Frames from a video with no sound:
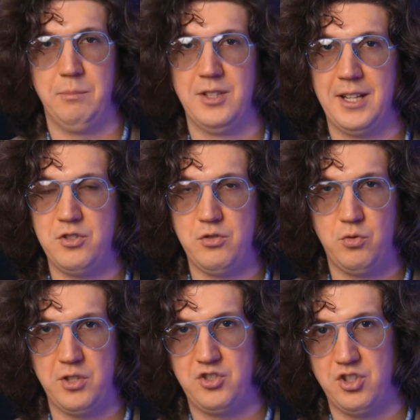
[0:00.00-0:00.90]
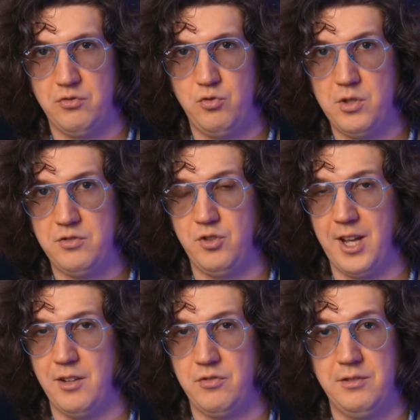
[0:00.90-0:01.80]
Thanks to
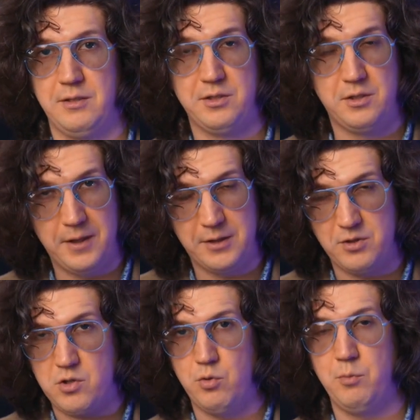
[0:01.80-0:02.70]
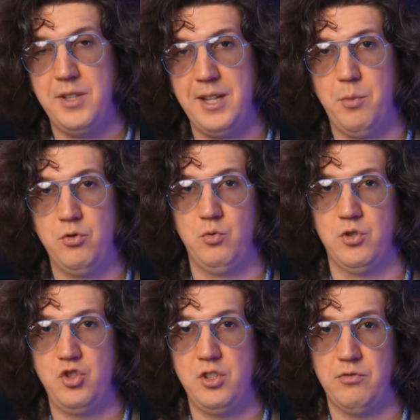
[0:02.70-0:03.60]
EJ45, you will be able to
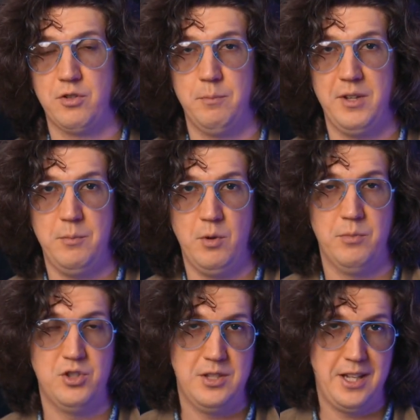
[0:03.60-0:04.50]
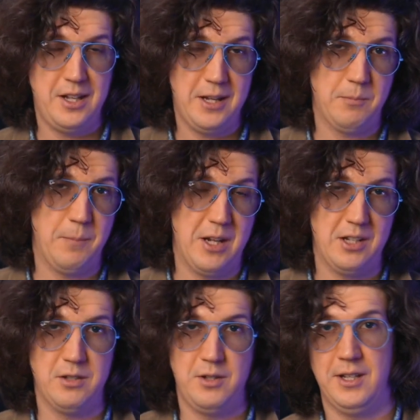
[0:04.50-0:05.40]
achieve the minimum delay and
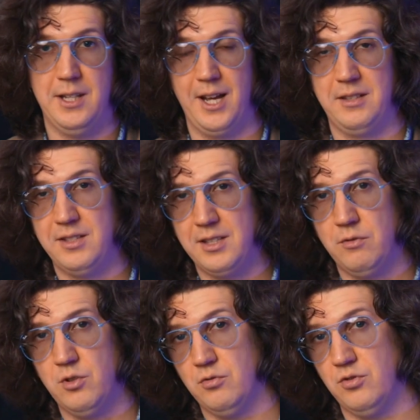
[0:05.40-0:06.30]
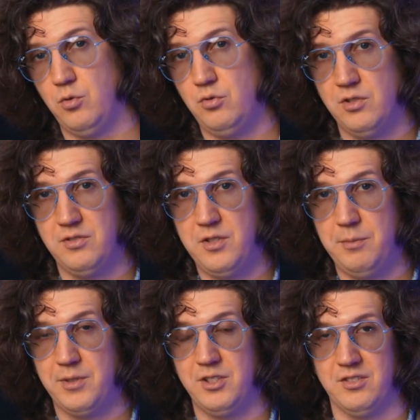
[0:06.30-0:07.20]
ping at the level of 2 to 3
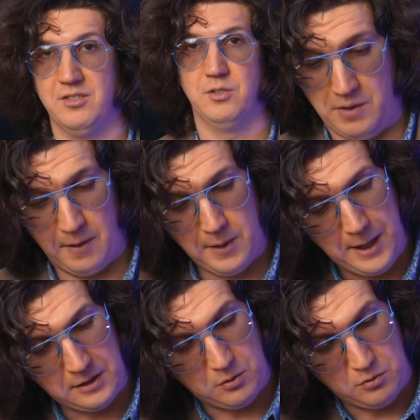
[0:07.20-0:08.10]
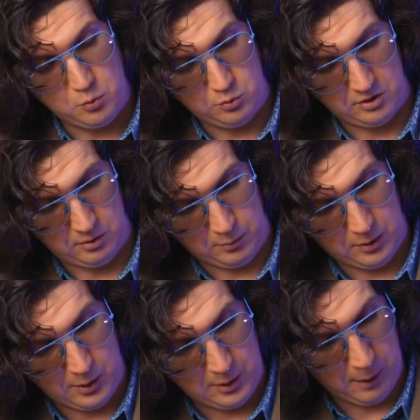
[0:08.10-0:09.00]
ms. And the food?
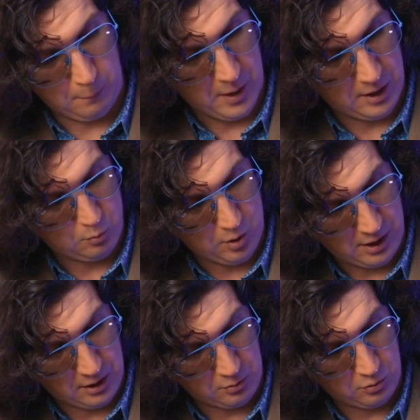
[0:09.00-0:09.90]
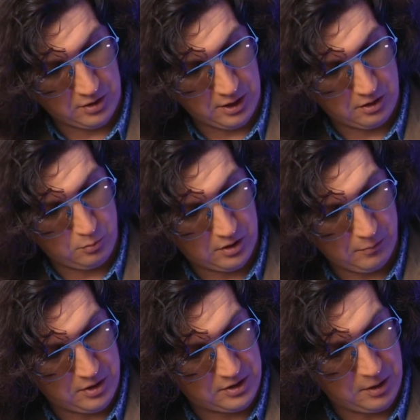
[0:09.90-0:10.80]
By the way, it looks like
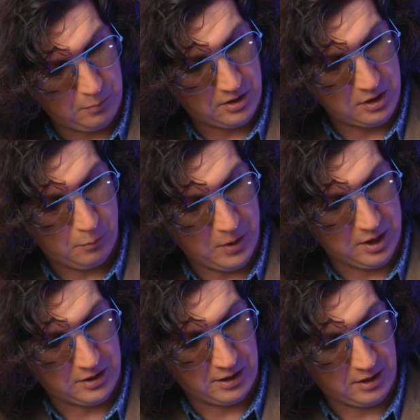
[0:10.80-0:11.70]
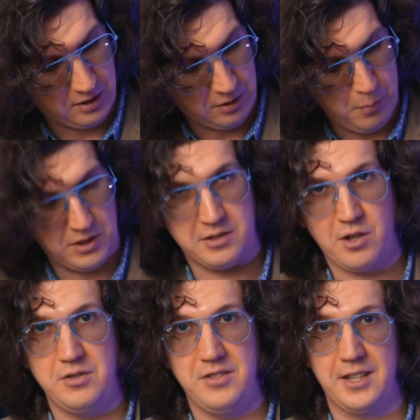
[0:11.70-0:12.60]
USB Type-C, but I think it's a bit
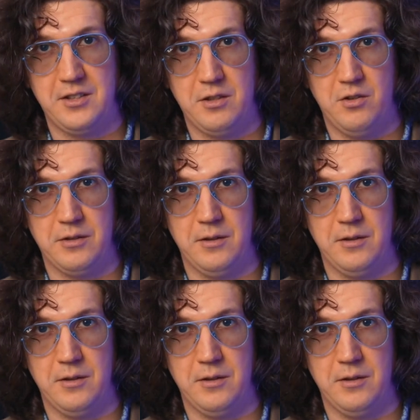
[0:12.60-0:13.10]
non-standard.